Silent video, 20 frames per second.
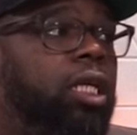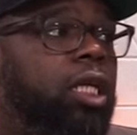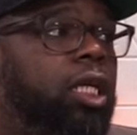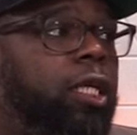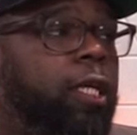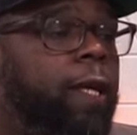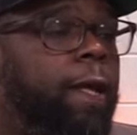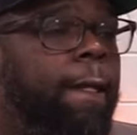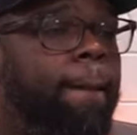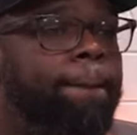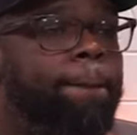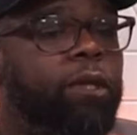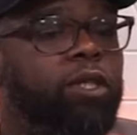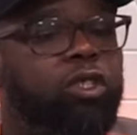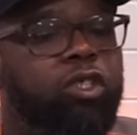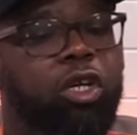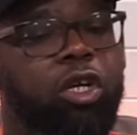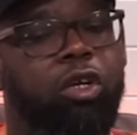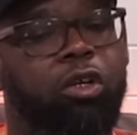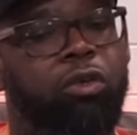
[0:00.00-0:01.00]
Mm-hmm.
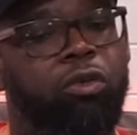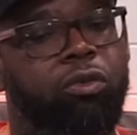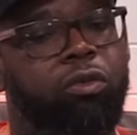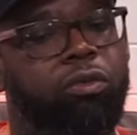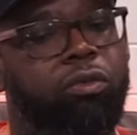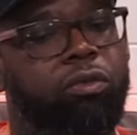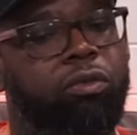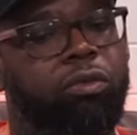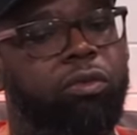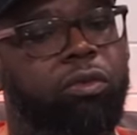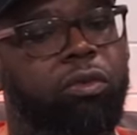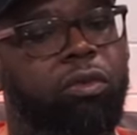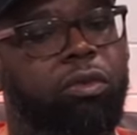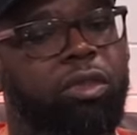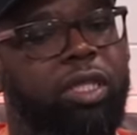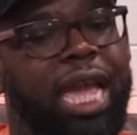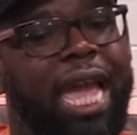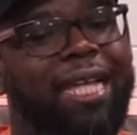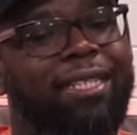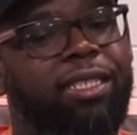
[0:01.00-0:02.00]
So
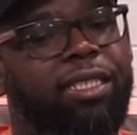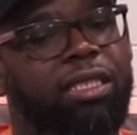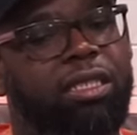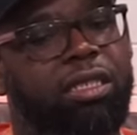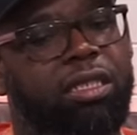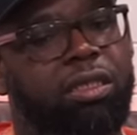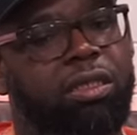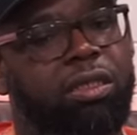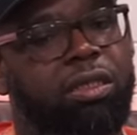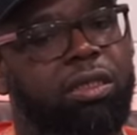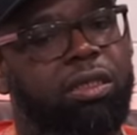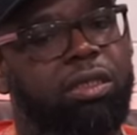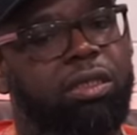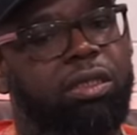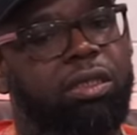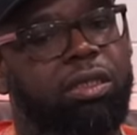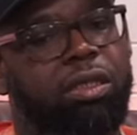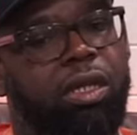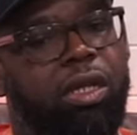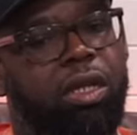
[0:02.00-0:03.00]
that's
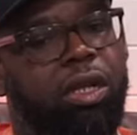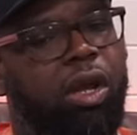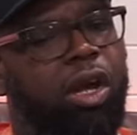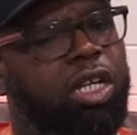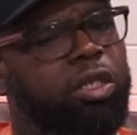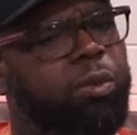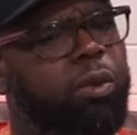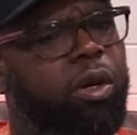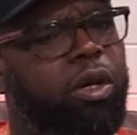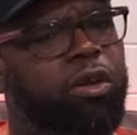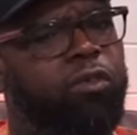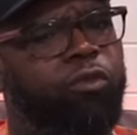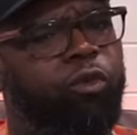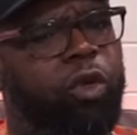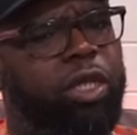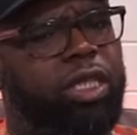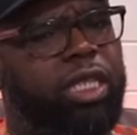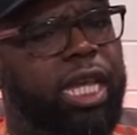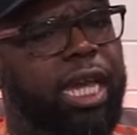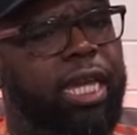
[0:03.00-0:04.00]
a large part of
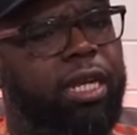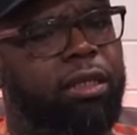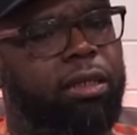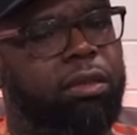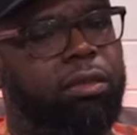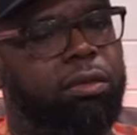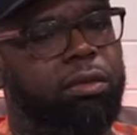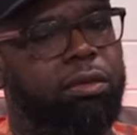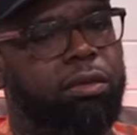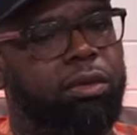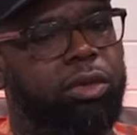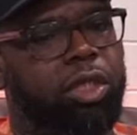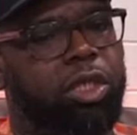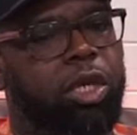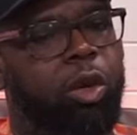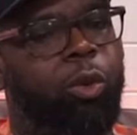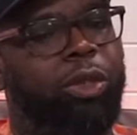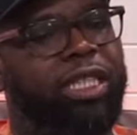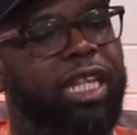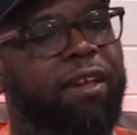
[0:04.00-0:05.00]
what that, you
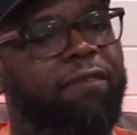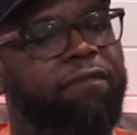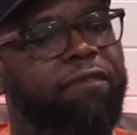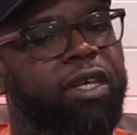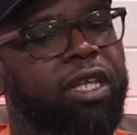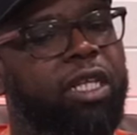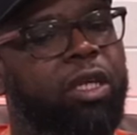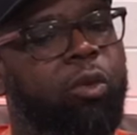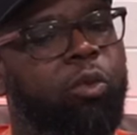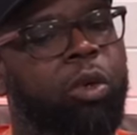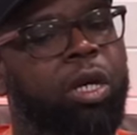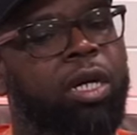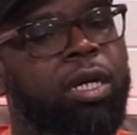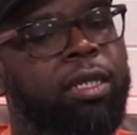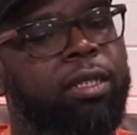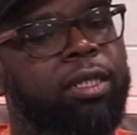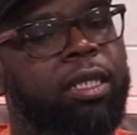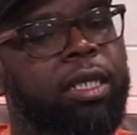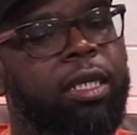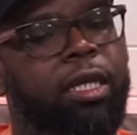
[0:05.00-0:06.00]
know, what that feeling
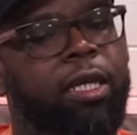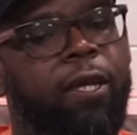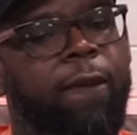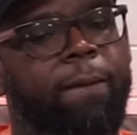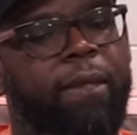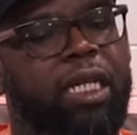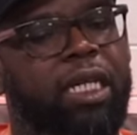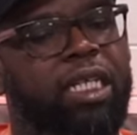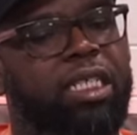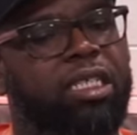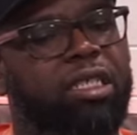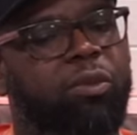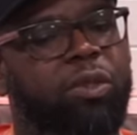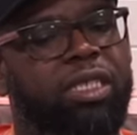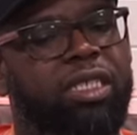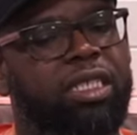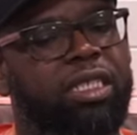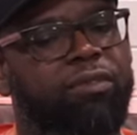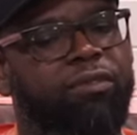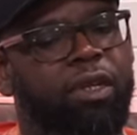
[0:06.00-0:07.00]
was because it
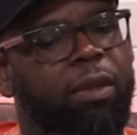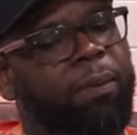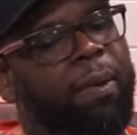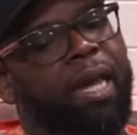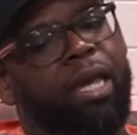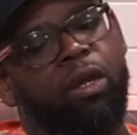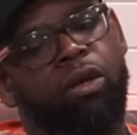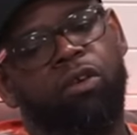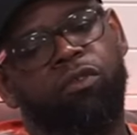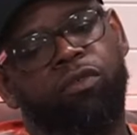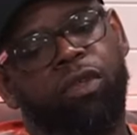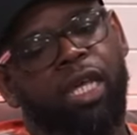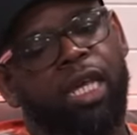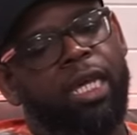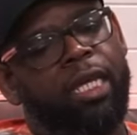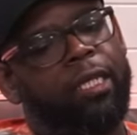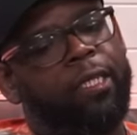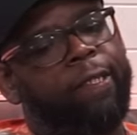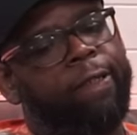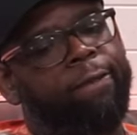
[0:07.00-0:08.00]
wasn't even a matter of
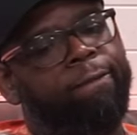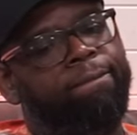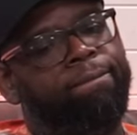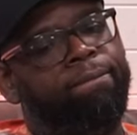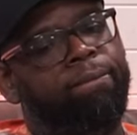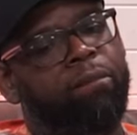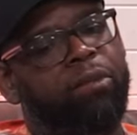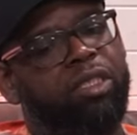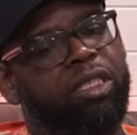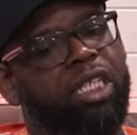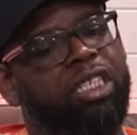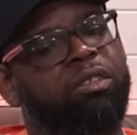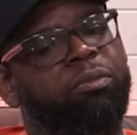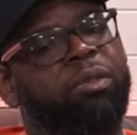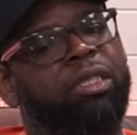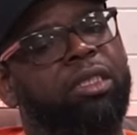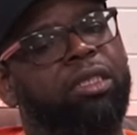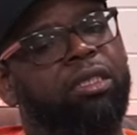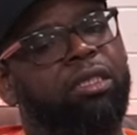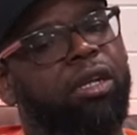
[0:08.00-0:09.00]
like
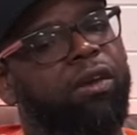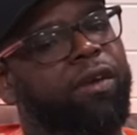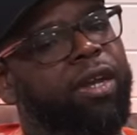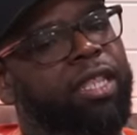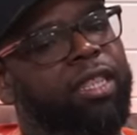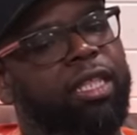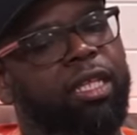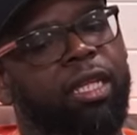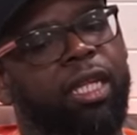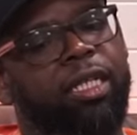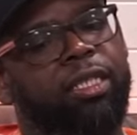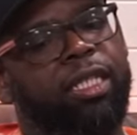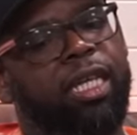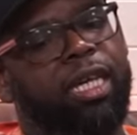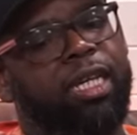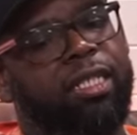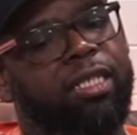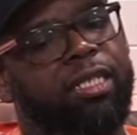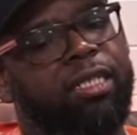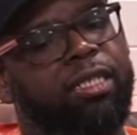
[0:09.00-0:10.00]
judgment or anything like
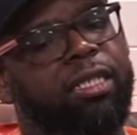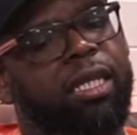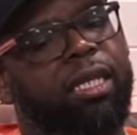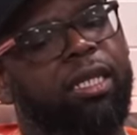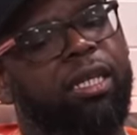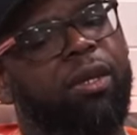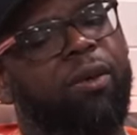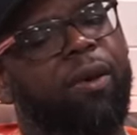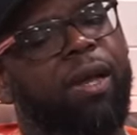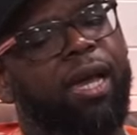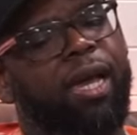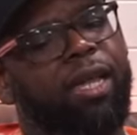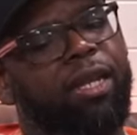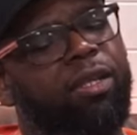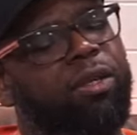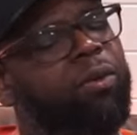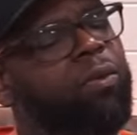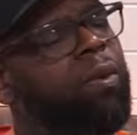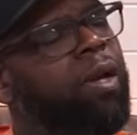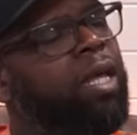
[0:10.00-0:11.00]
that. It's just like, yo, how do
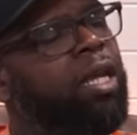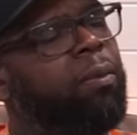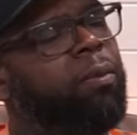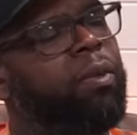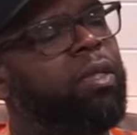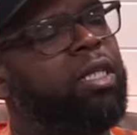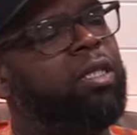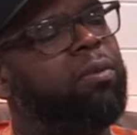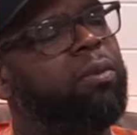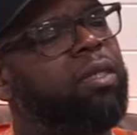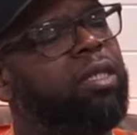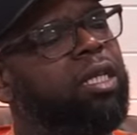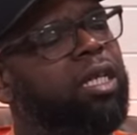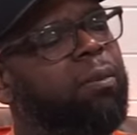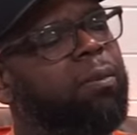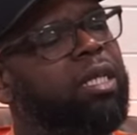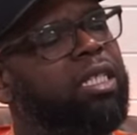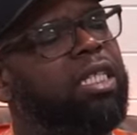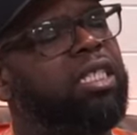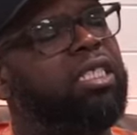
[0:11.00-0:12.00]
you wind up in these predicaments?